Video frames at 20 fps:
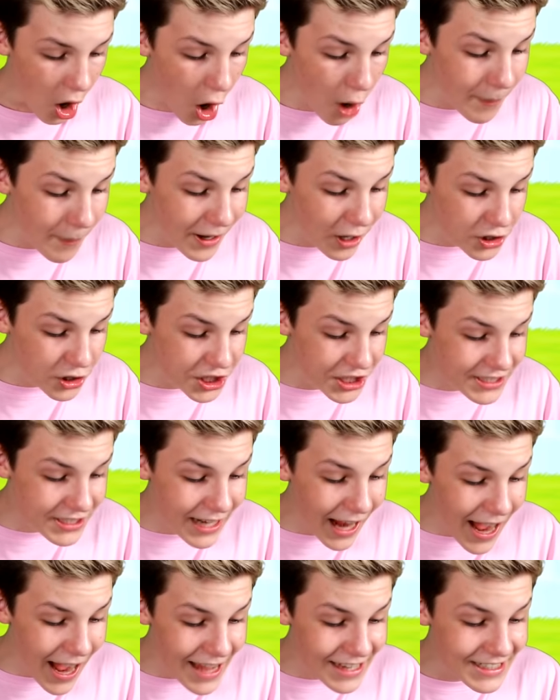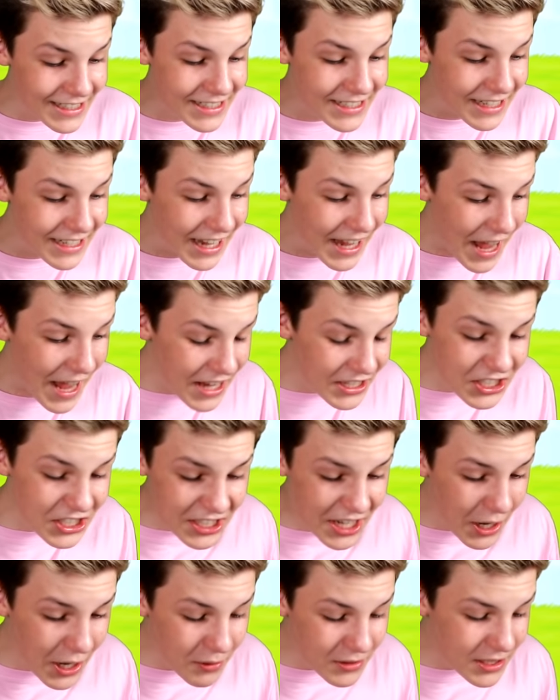Oh my gosh, it does! It
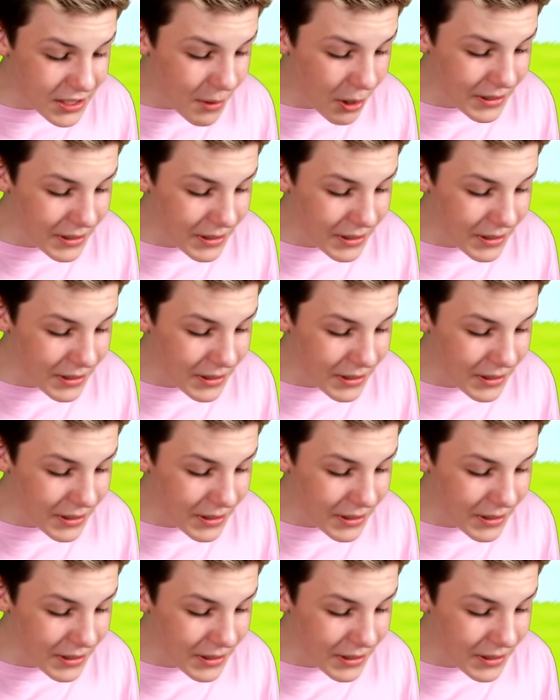just kills them